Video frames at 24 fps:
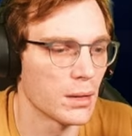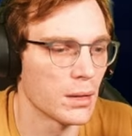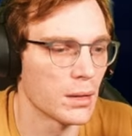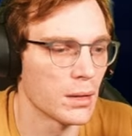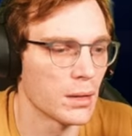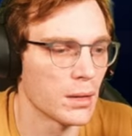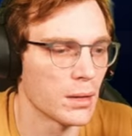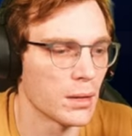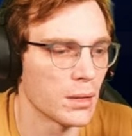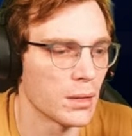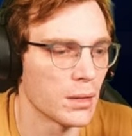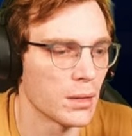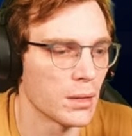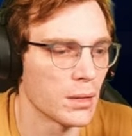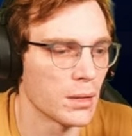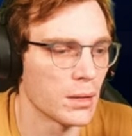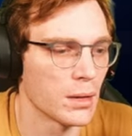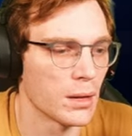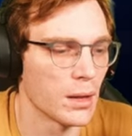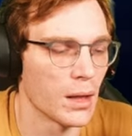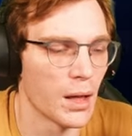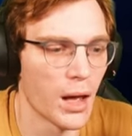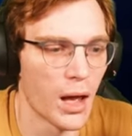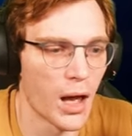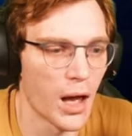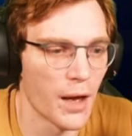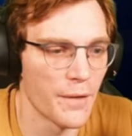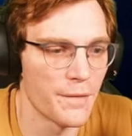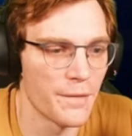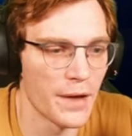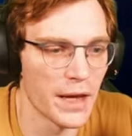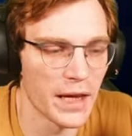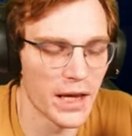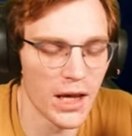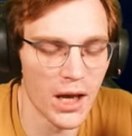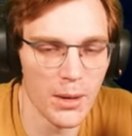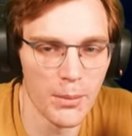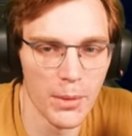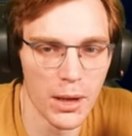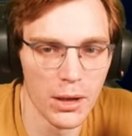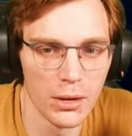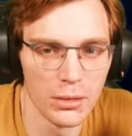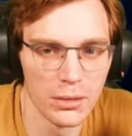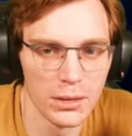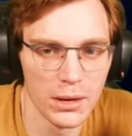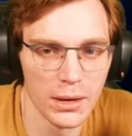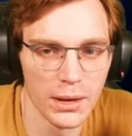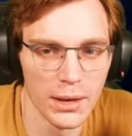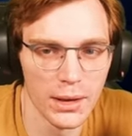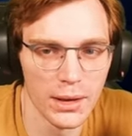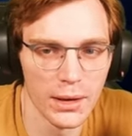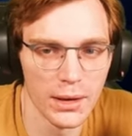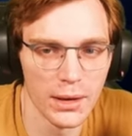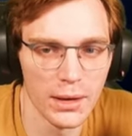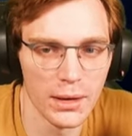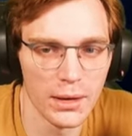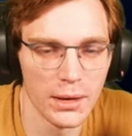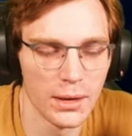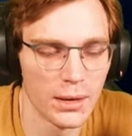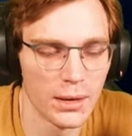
Hold it. I think I'm holding it.